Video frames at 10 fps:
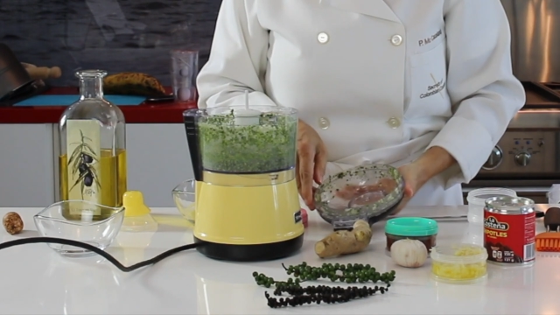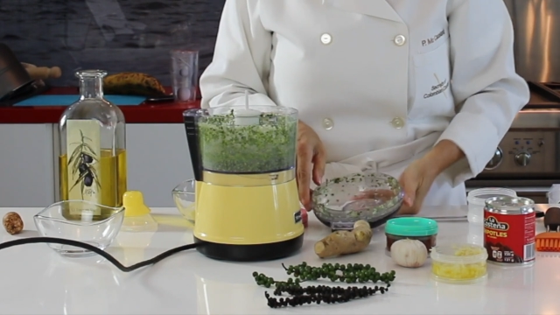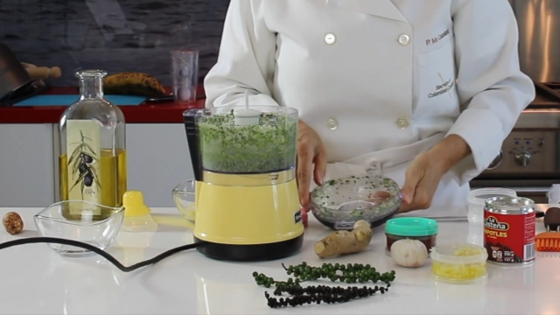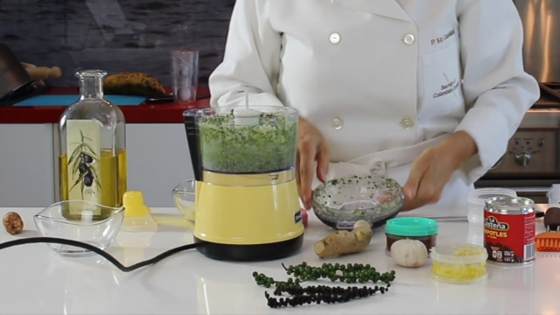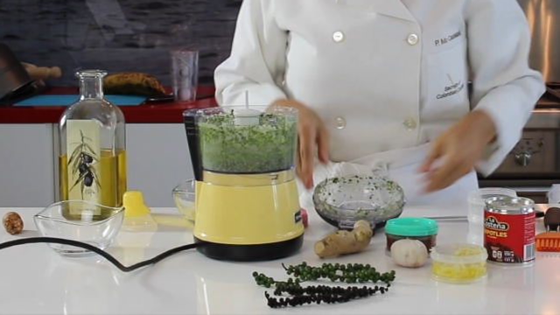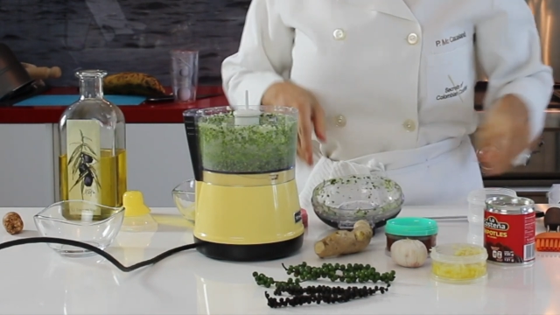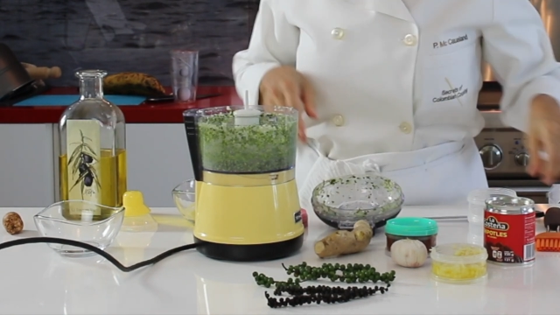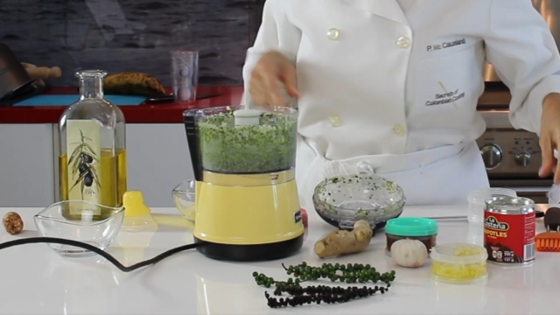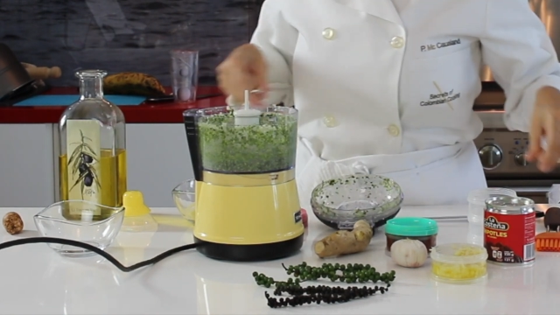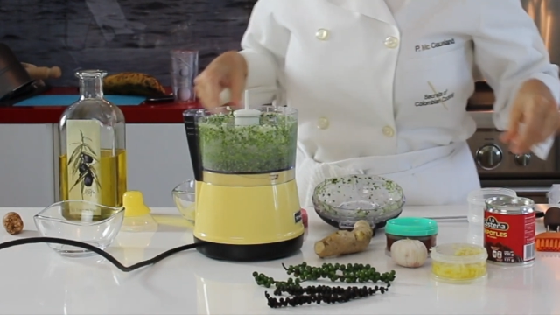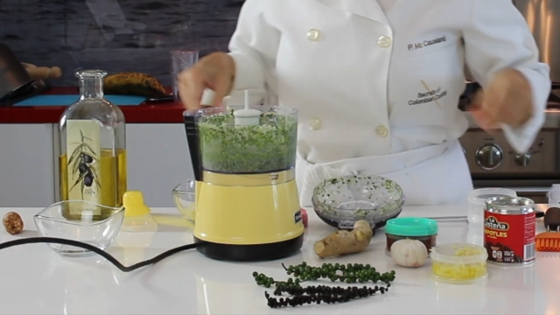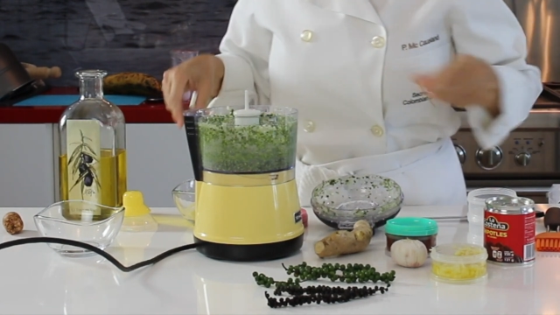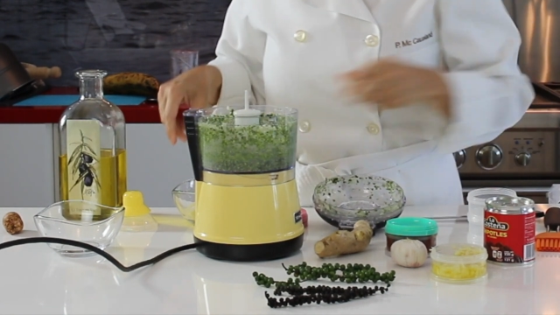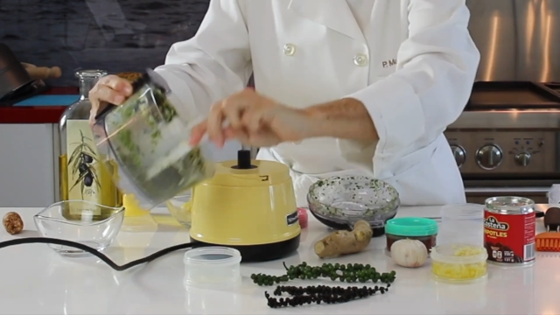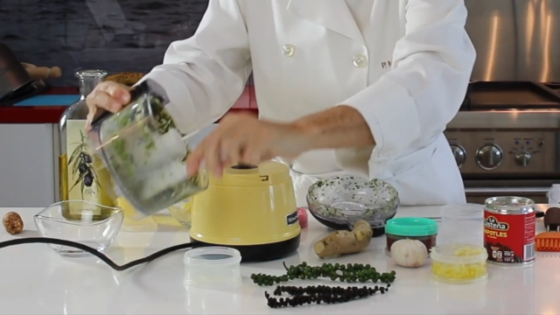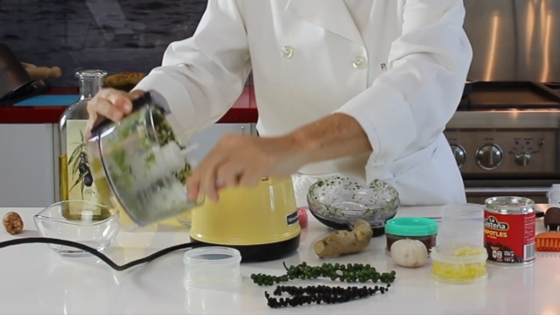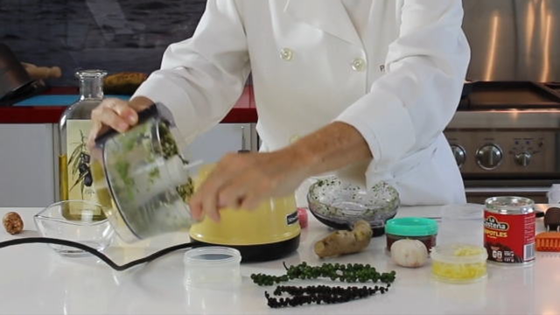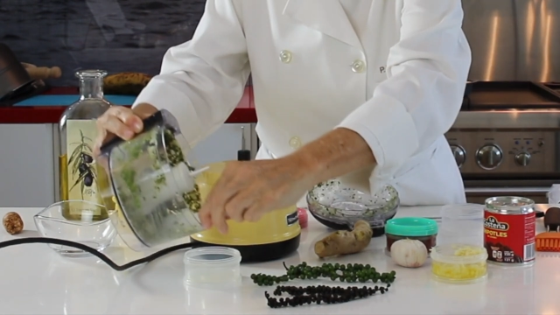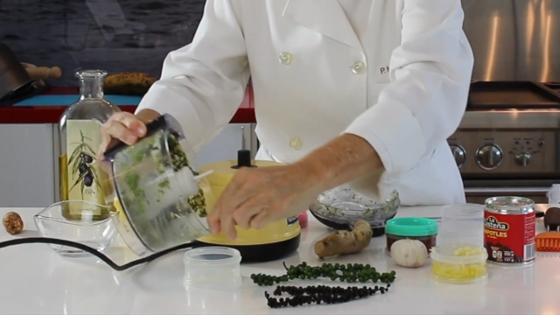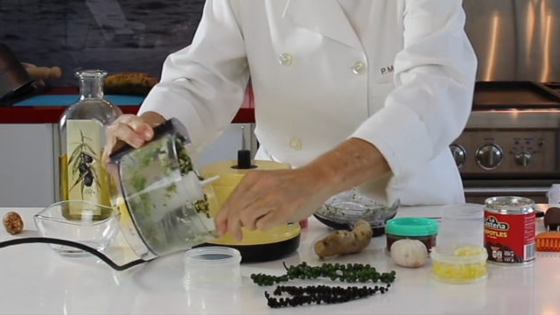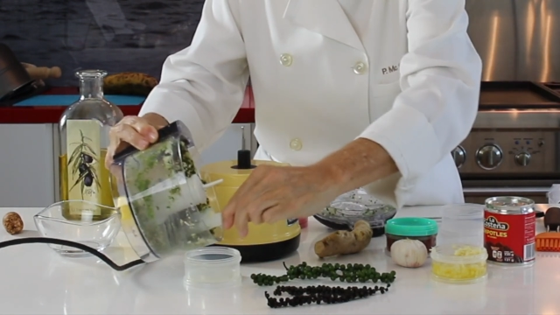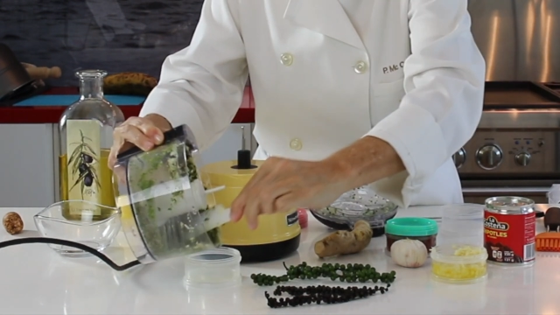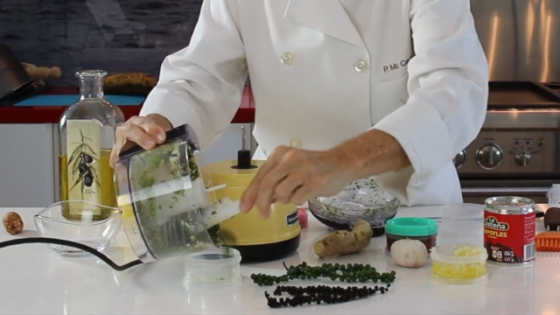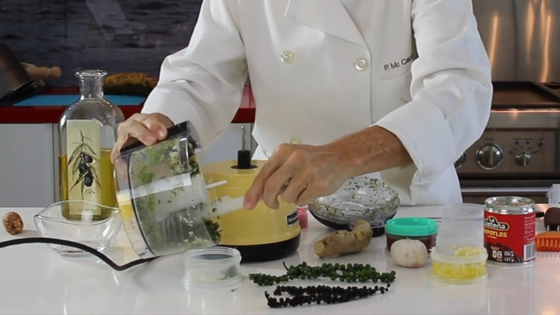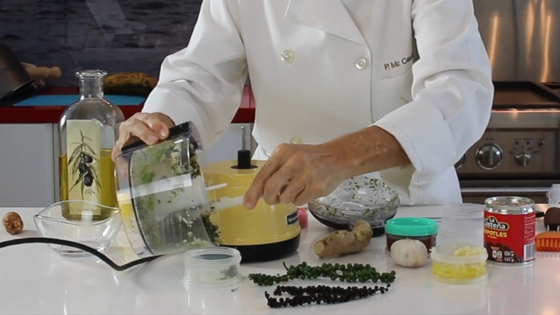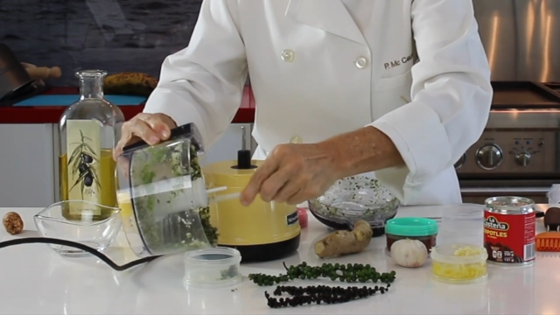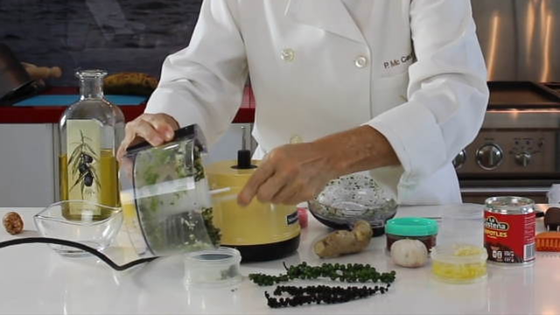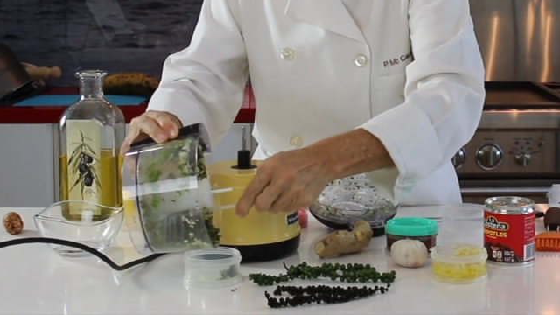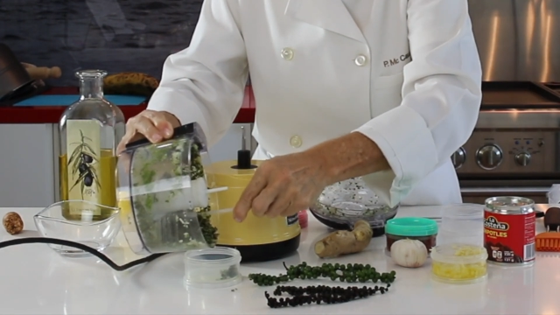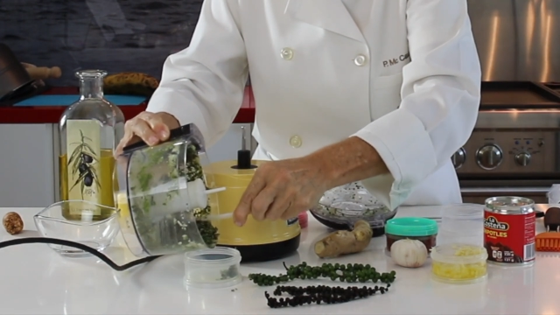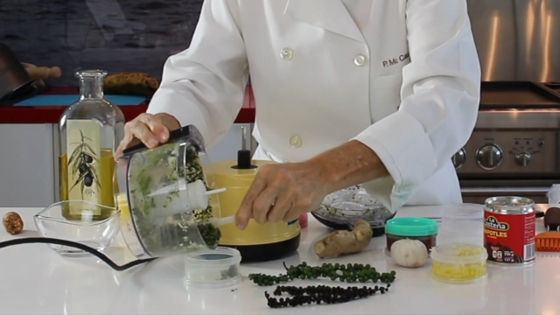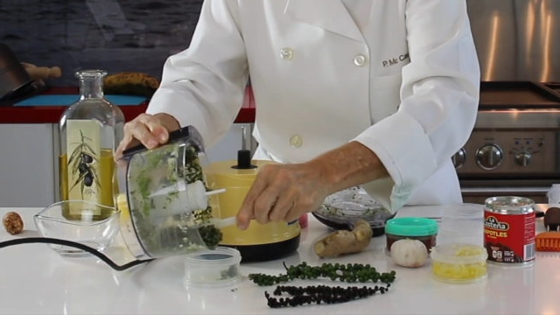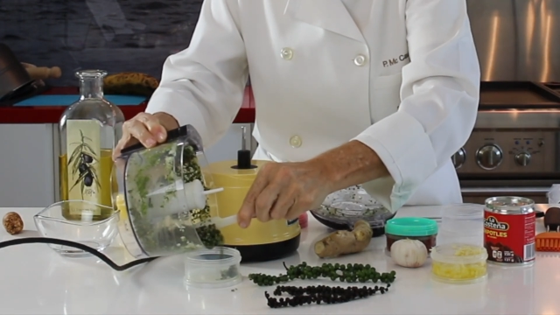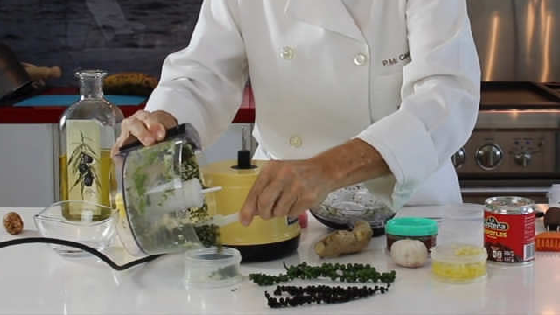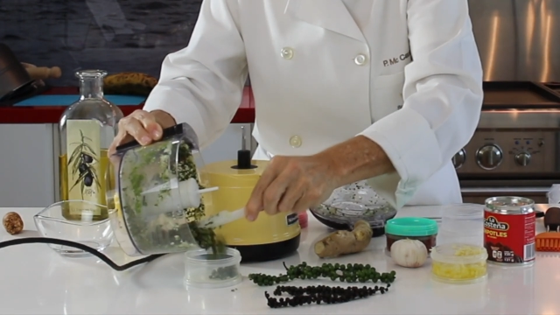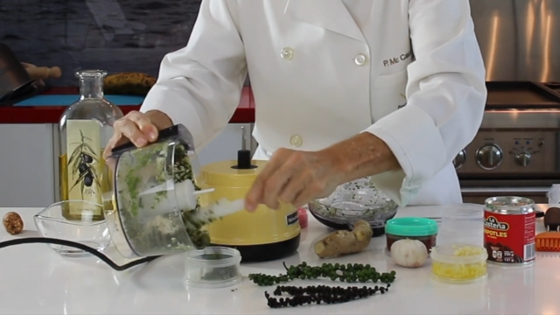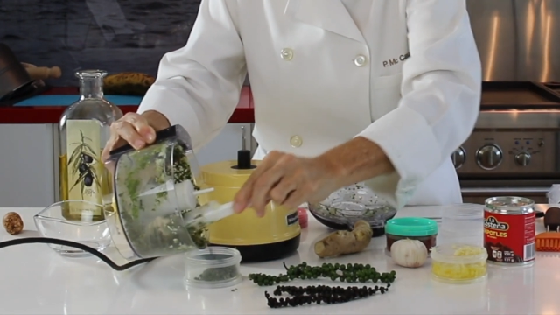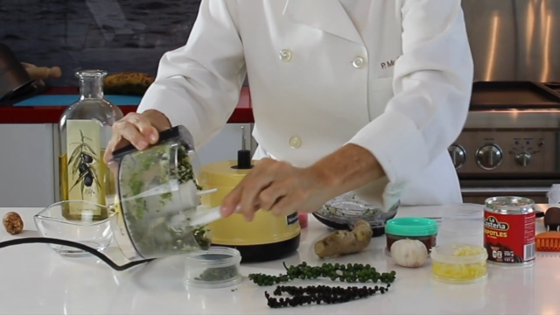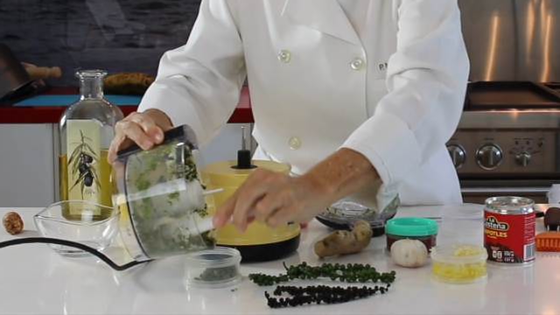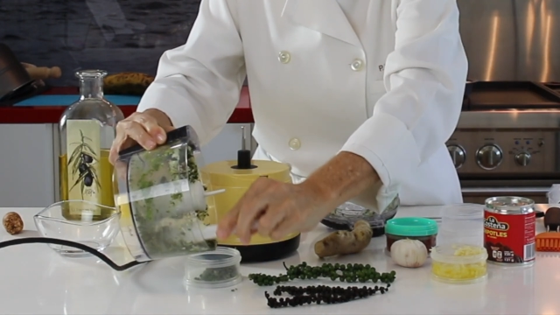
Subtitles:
[unreadable: no face in view]